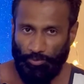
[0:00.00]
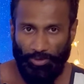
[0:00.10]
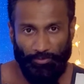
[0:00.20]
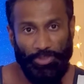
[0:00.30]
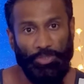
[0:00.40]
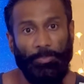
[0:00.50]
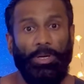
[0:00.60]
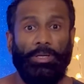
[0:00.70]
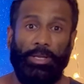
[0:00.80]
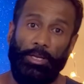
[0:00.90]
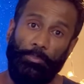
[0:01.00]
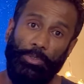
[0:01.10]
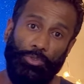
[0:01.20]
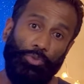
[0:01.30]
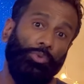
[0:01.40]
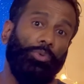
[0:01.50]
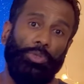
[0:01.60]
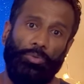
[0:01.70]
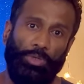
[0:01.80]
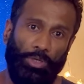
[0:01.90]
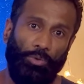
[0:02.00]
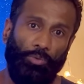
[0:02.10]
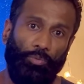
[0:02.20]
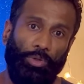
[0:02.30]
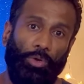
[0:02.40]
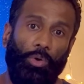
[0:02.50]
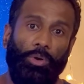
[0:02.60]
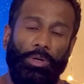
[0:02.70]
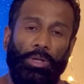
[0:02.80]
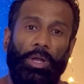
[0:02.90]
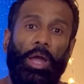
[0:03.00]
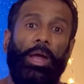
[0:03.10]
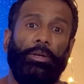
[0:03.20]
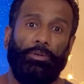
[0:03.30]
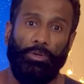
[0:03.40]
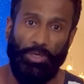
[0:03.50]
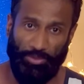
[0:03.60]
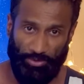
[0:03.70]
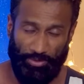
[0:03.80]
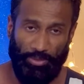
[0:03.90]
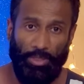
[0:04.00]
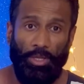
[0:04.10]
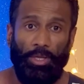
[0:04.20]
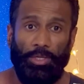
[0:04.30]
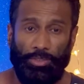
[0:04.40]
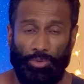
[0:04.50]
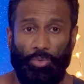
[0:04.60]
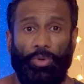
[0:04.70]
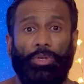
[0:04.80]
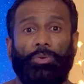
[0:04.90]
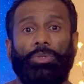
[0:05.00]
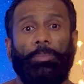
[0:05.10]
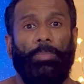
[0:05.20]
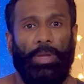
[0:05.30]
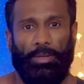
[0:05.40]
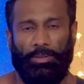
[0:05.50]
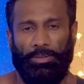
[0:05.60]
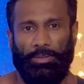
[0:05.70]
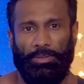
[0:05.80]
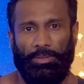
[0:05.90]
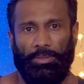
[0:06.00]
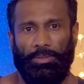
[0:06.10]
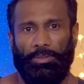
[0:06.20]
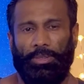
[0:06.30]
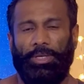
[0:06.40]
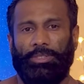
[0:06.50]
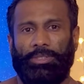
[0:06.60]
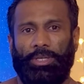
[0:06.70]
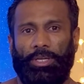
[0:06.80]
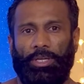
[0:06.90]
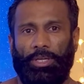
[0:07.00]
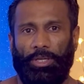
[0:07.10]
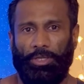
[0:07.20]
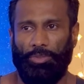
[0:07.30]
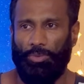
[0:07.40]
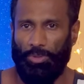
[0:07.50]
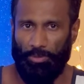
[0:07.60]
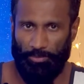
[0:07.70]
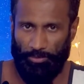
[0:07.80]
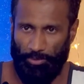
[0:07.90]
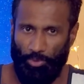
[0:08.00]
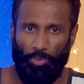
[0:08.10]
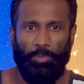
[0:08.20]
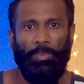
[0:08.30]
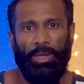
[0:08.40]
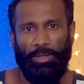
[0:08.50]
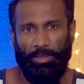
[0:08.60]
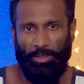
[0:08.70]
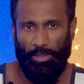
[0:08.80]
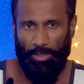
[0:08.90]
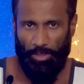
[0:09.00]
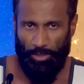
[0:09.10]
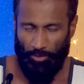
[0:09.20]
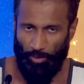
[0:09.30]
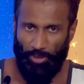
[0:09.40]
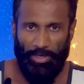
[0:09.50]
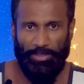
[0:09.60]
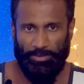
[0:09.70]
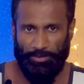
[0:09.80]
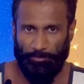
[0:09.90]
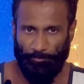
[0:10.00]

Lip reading: which part helping to you do the workout we call antagonist. So when you do the back, let's say your lower back, your lats,